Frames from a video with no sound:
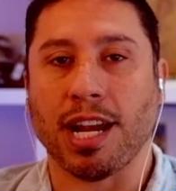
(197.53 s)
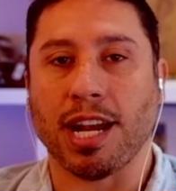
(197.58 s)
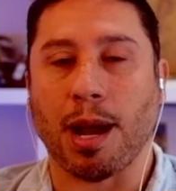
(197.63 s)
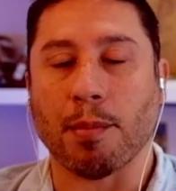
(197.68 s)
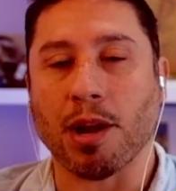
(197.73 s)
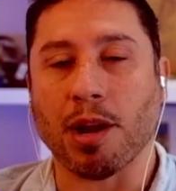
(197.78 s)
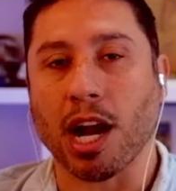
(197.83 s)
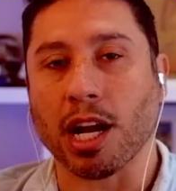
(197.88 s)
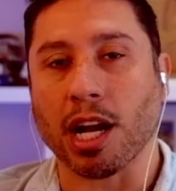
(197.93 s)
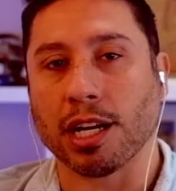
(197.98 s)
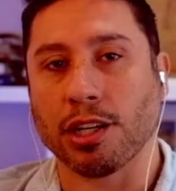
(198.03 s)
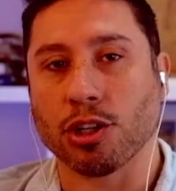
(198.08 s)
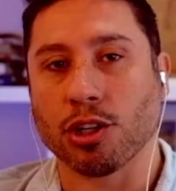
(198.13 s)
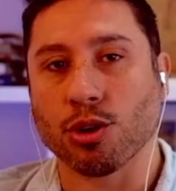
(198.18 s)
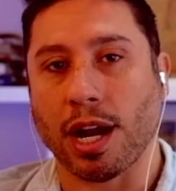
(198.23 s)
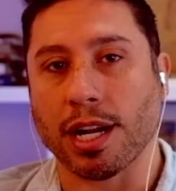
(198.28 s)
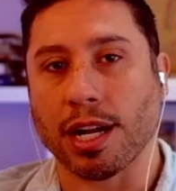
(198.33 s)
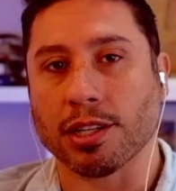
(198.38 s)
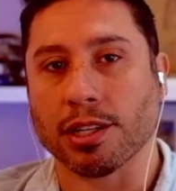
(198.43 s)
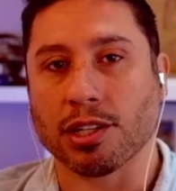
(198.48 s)
I'm just going to
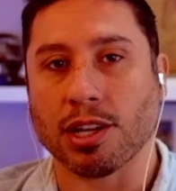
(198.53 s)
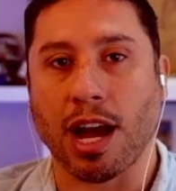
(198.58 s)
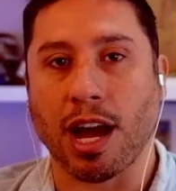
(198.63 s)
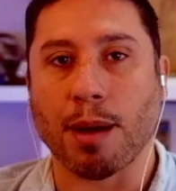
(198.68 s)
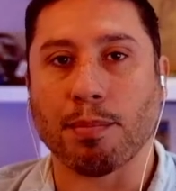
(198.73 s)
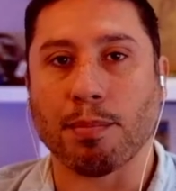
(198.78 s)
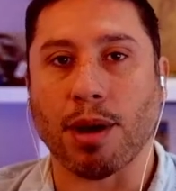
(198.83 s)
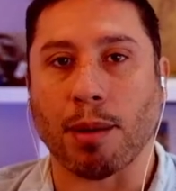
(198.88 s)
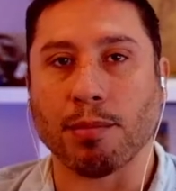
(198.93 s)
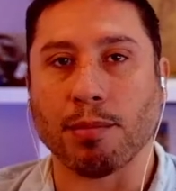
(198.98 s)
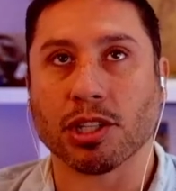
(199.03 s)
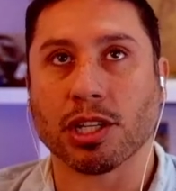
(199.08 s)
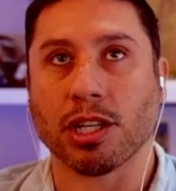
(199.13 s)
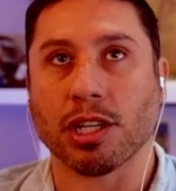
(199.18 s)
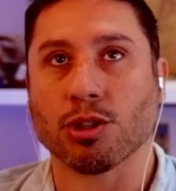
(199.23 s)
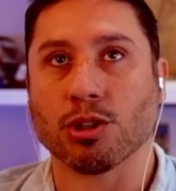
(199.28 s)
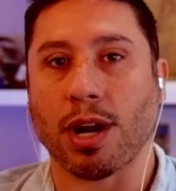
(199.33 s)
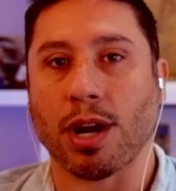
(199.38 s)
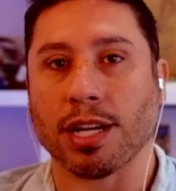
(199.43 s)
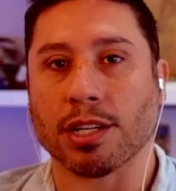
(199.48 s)
try to
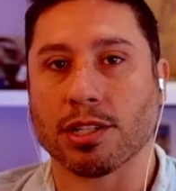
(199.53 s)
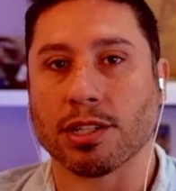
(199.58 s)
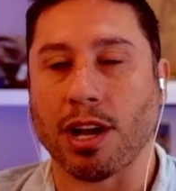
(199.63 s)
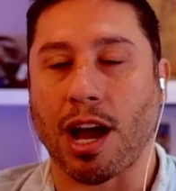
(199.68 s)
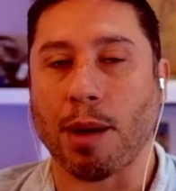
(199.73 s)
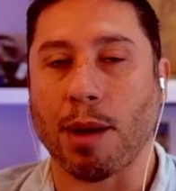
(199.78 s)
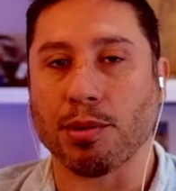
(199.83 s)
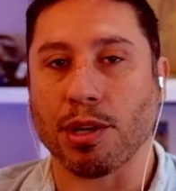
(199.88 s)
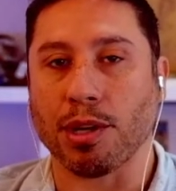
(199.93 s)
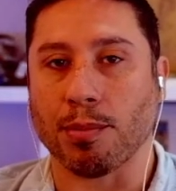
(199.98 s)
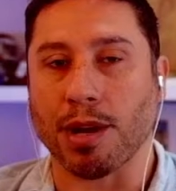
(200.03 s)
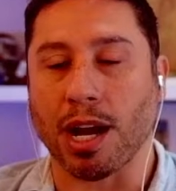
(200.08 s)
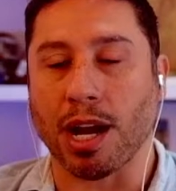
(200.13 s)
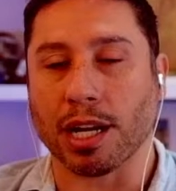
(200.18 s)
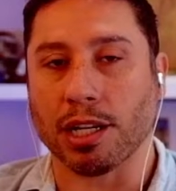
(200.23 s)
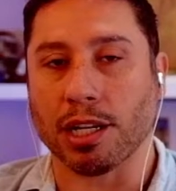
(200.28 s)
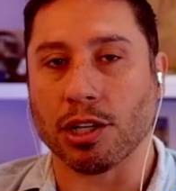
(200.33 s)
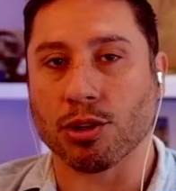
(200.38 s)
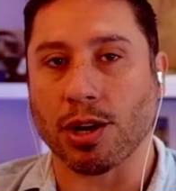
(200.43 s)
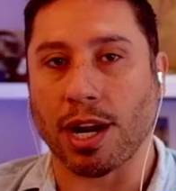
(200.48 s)
stop you. I'm not
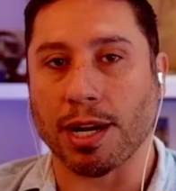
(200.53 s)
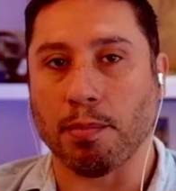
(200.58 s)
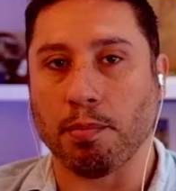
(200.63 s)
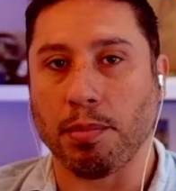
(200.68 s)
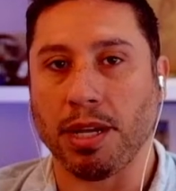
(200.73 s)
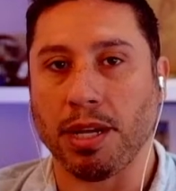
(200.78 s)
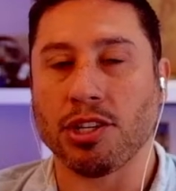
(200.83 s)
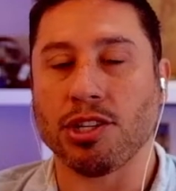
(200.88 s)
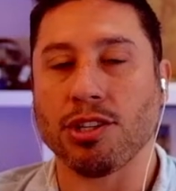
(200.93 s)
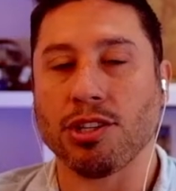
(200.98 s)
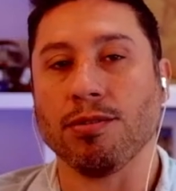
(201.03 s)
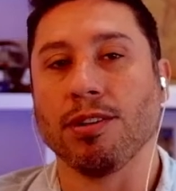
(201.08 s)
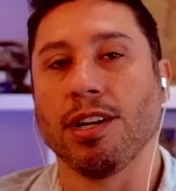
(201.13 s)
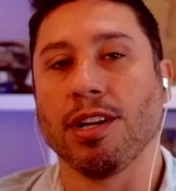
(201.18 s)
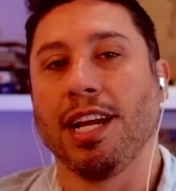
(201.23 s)
going to try to beat you.